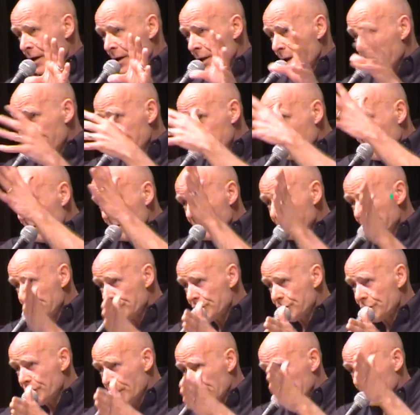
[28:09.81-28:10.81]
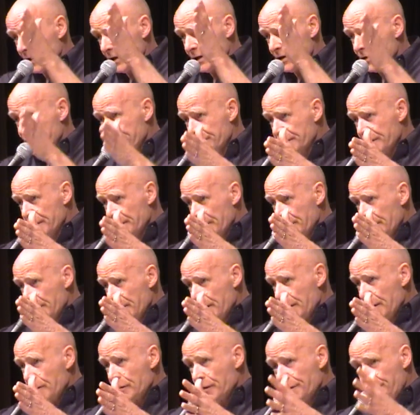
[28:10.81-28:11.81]
That was all in the shot list.
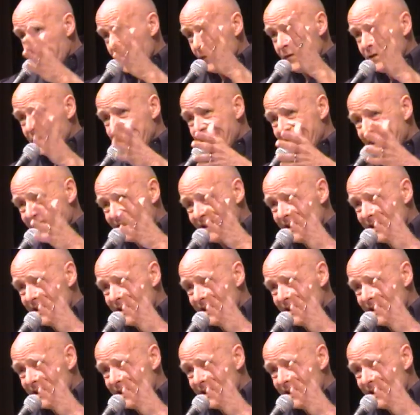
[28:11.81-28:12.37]
There were 15